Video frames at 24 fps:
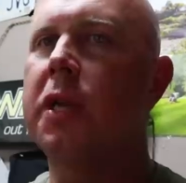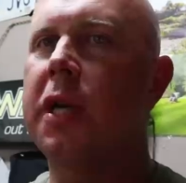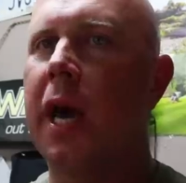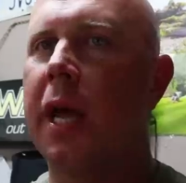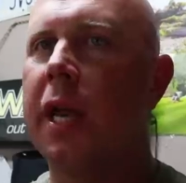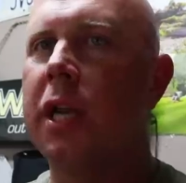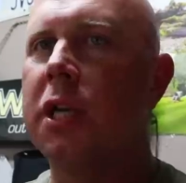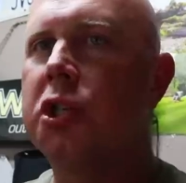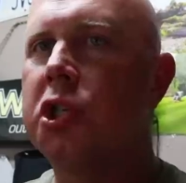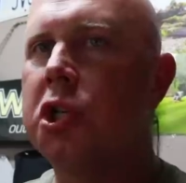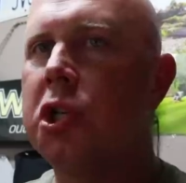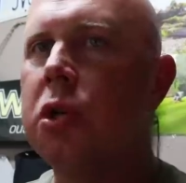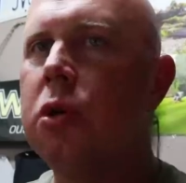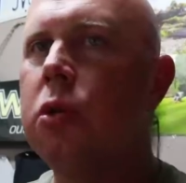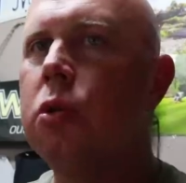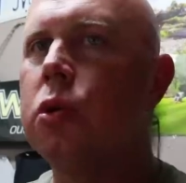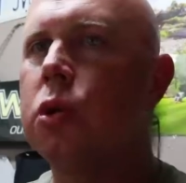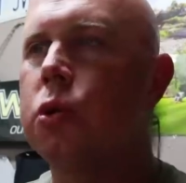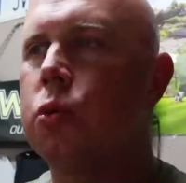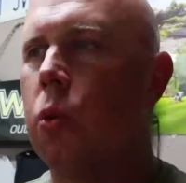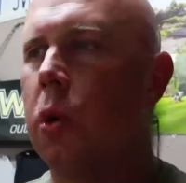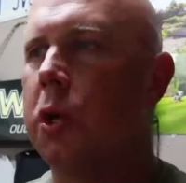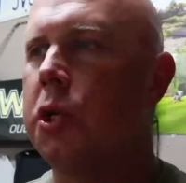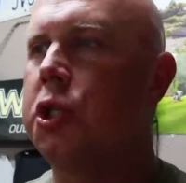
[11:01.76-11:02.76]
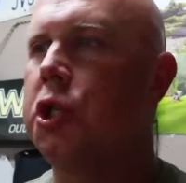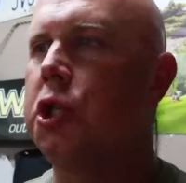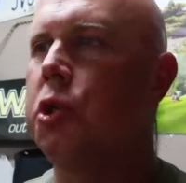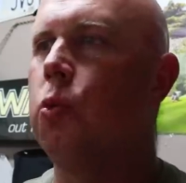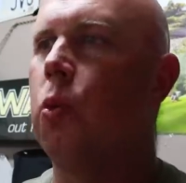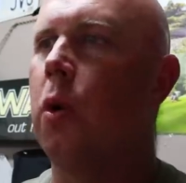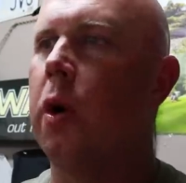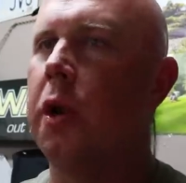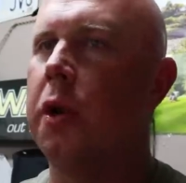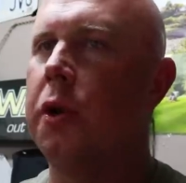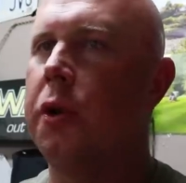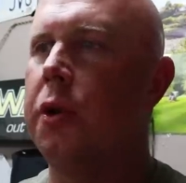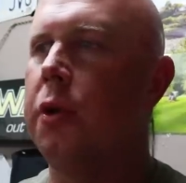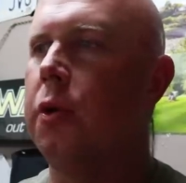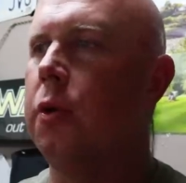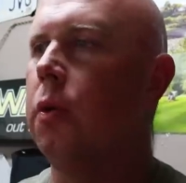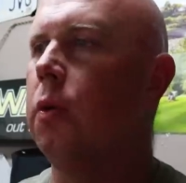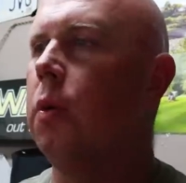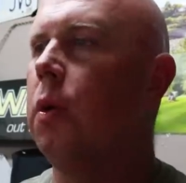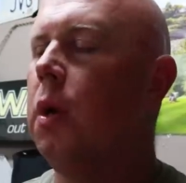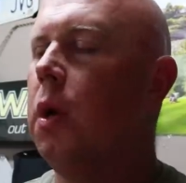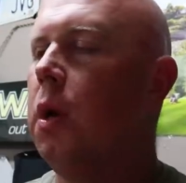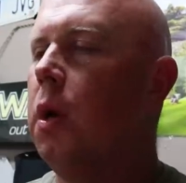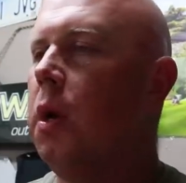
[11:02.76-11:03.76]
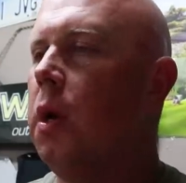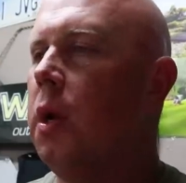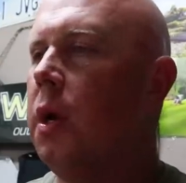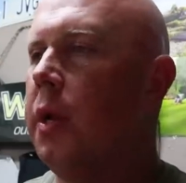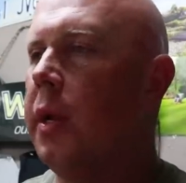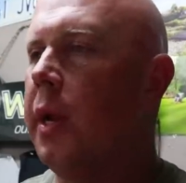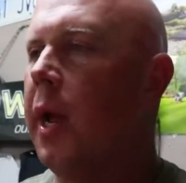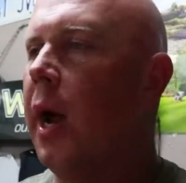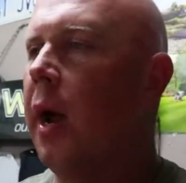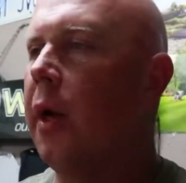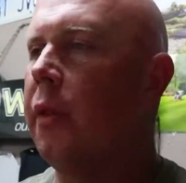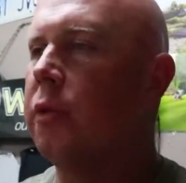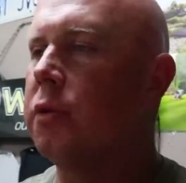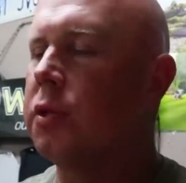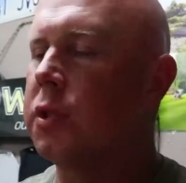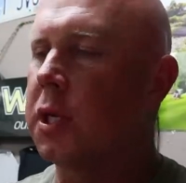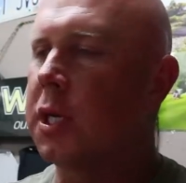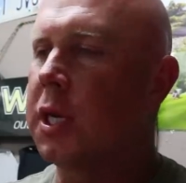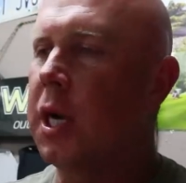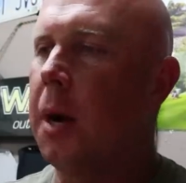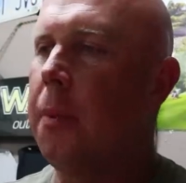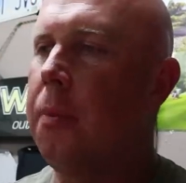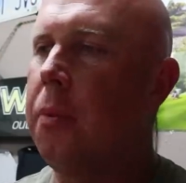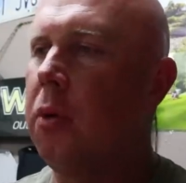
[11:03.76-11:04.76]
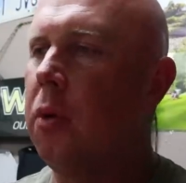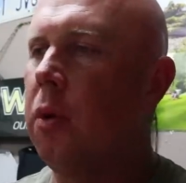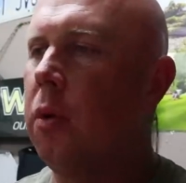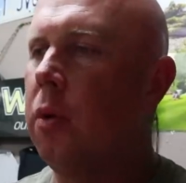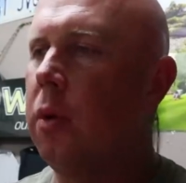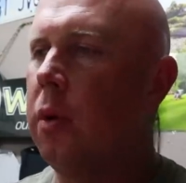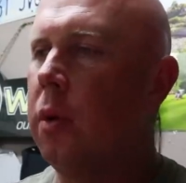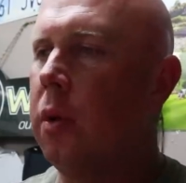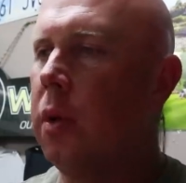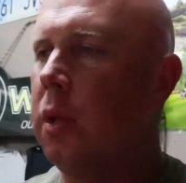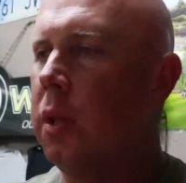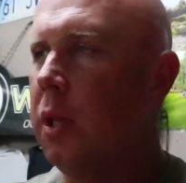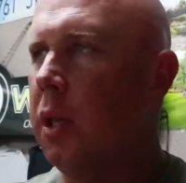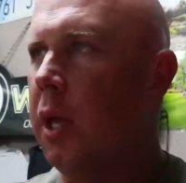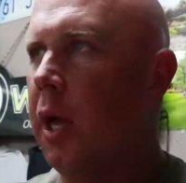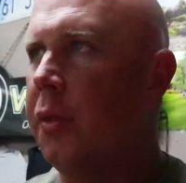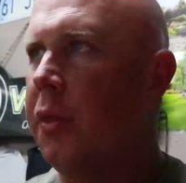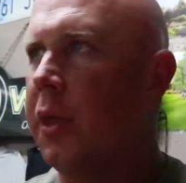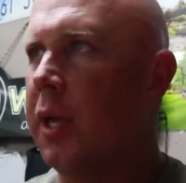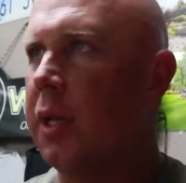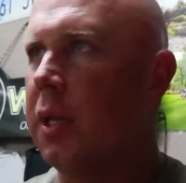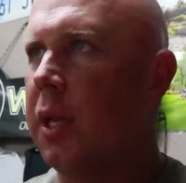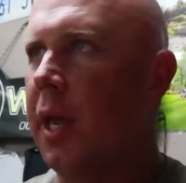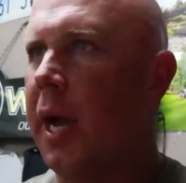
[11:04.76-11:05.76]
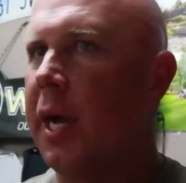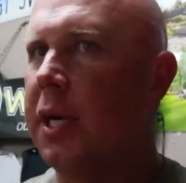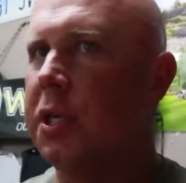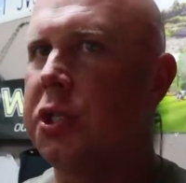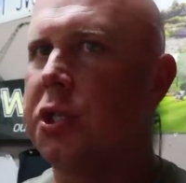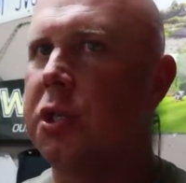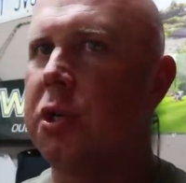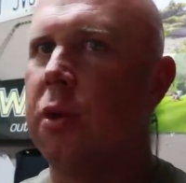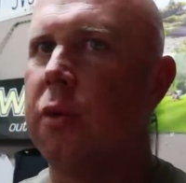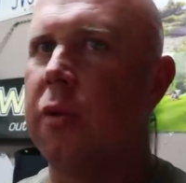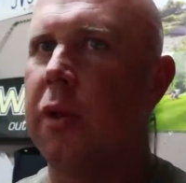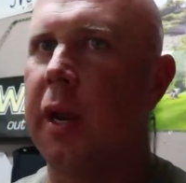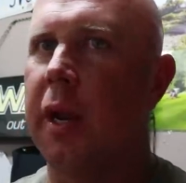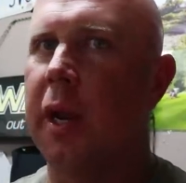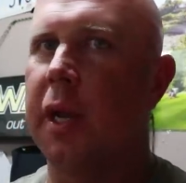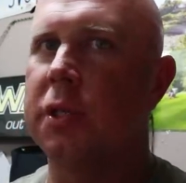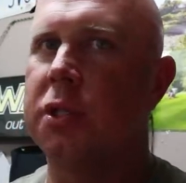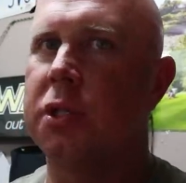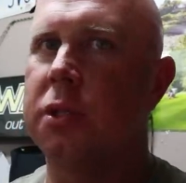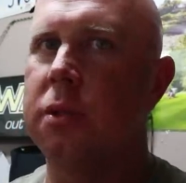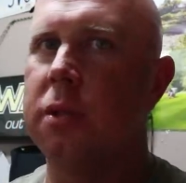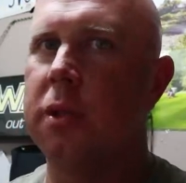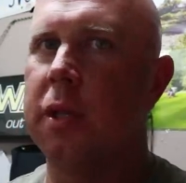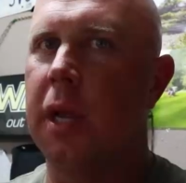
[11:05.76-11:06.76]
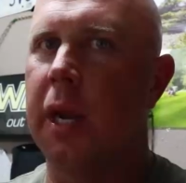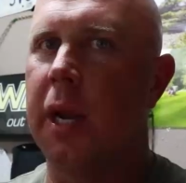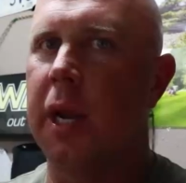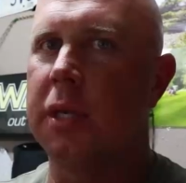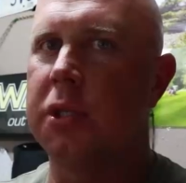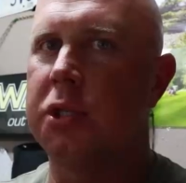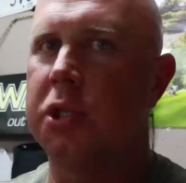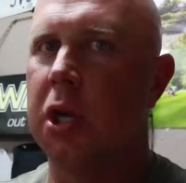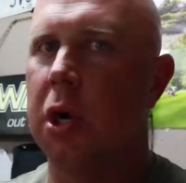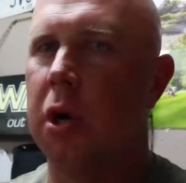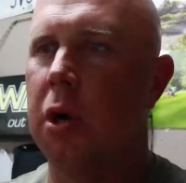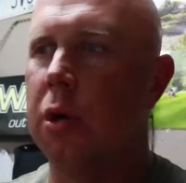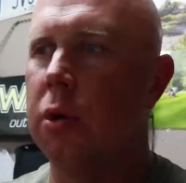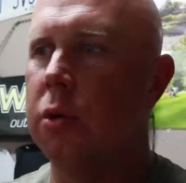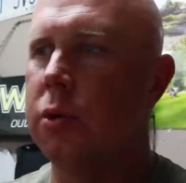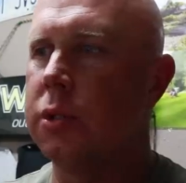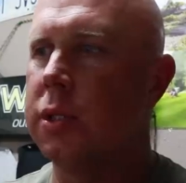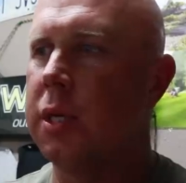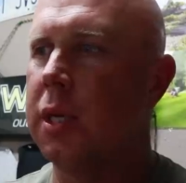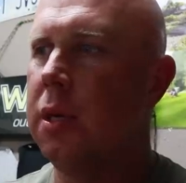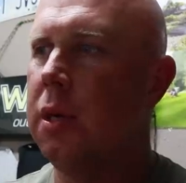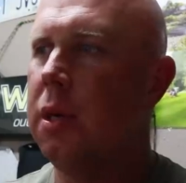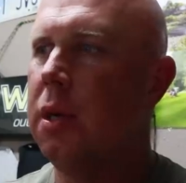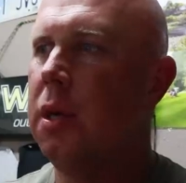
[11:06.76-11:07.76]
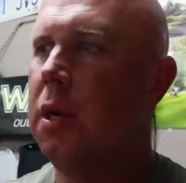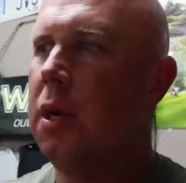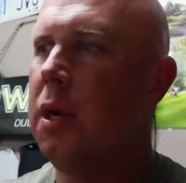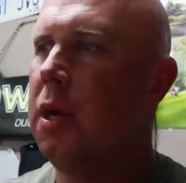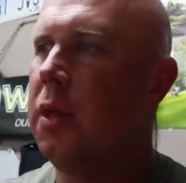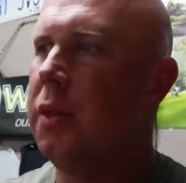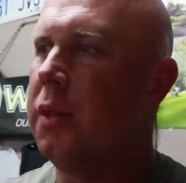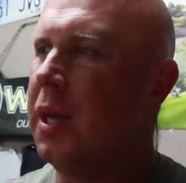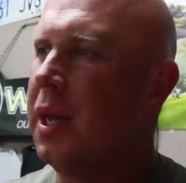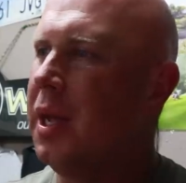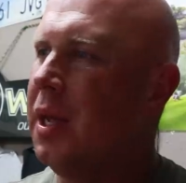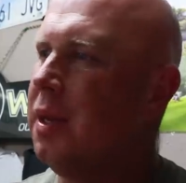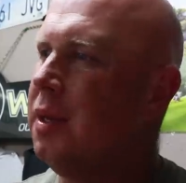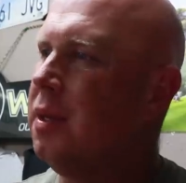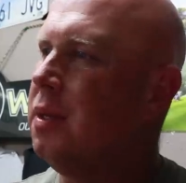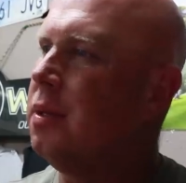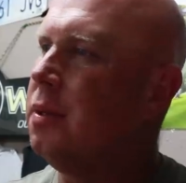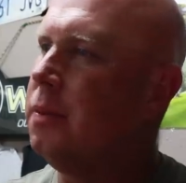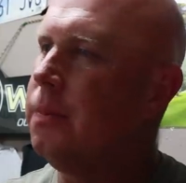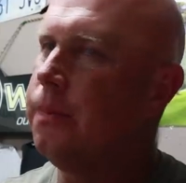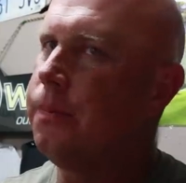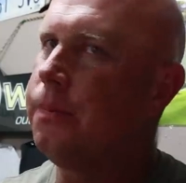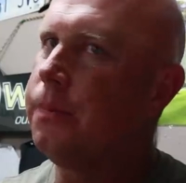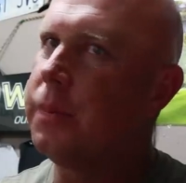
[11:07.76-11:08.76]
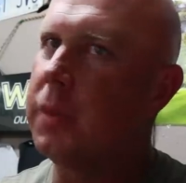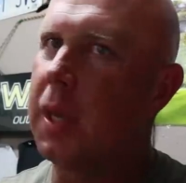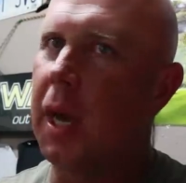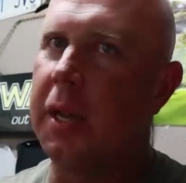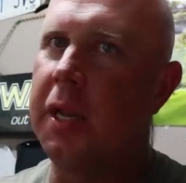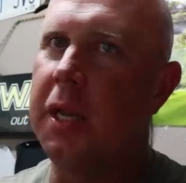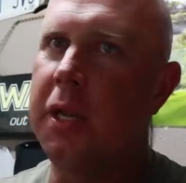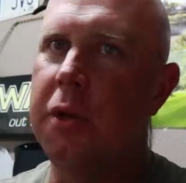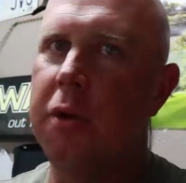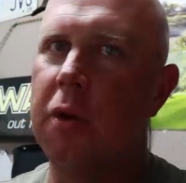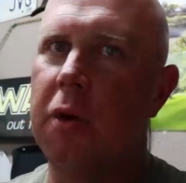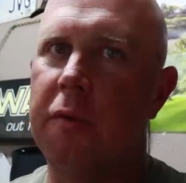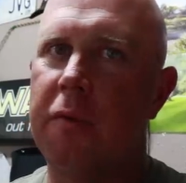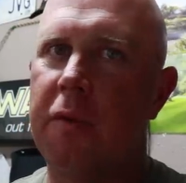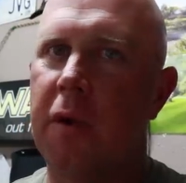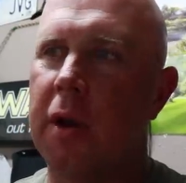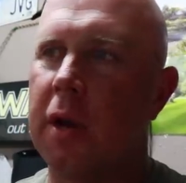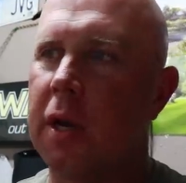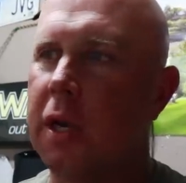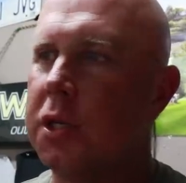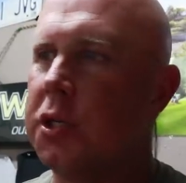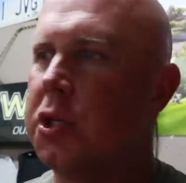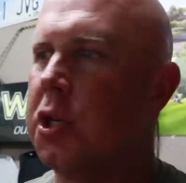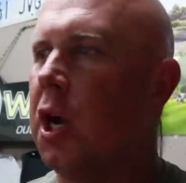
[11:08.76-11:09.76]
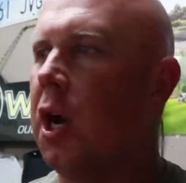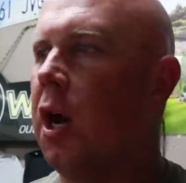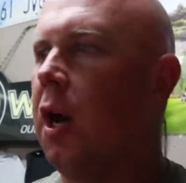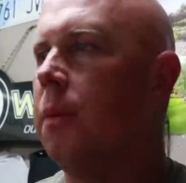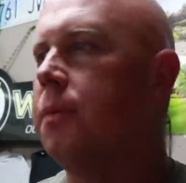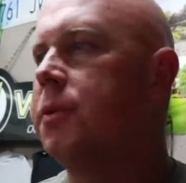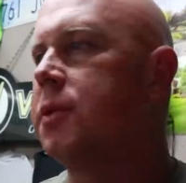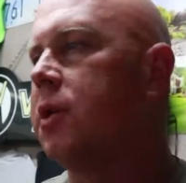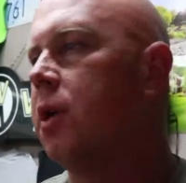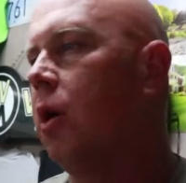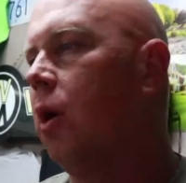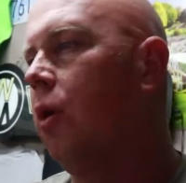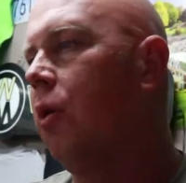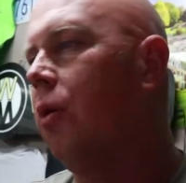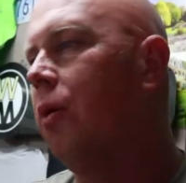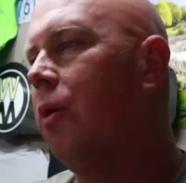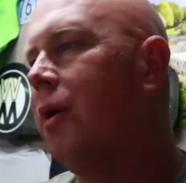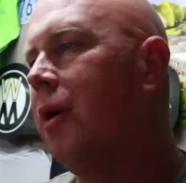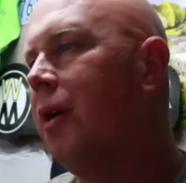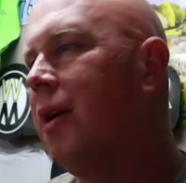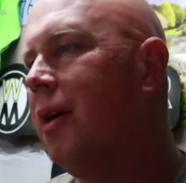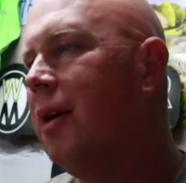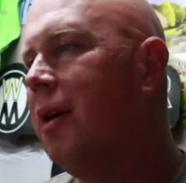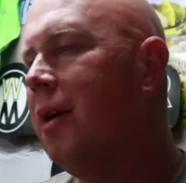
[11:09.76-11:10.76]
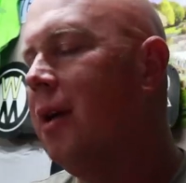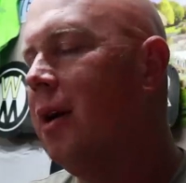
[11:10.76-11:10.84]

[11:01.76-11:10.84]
can kind of choose what you want to do. Now, there's a couple, I think last year that I chose that I didn't do a very good job. So